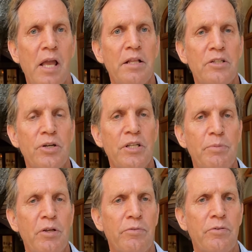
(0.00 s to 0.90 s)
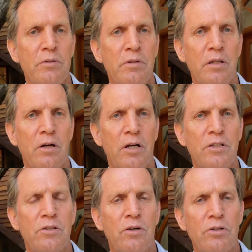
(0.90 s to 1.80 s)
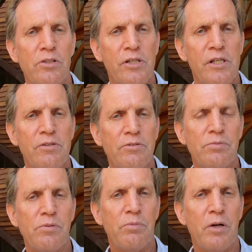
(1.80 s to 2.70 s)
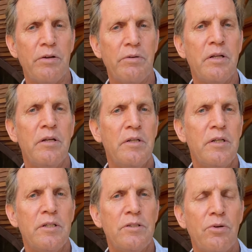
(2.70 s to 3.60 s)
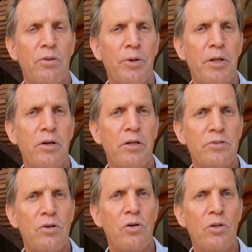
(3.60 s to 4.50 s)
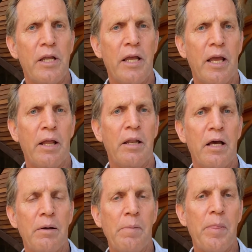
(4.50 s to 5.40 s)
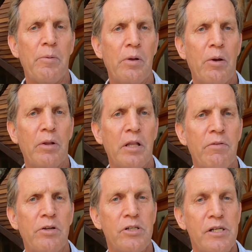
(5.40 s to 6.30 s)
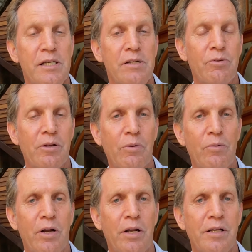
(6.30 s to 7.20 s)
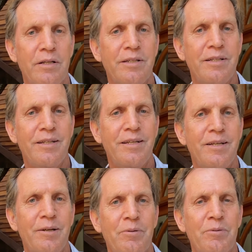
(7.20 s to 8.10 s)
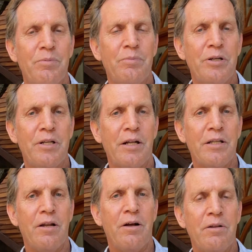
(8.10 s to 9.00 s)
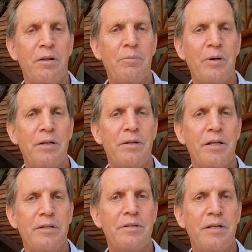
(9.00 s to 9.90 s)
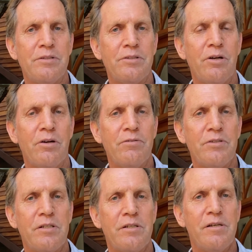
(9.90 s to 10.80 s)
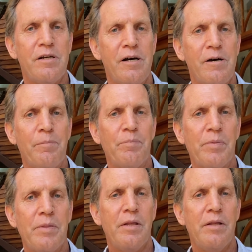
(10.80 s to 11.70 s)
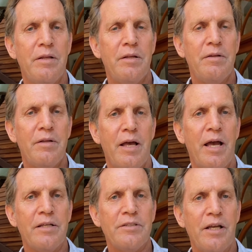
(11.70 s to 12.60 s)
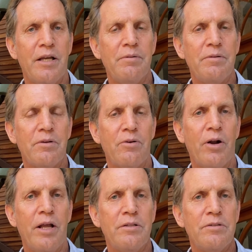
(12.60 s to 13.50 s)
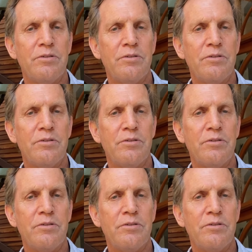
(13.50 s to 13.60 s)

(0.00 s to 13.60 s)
the tree is beautiful, a large oak tree. It was probably 200 or 300 years old, and we love the tree, and we wanted to protect it. But it serves as a great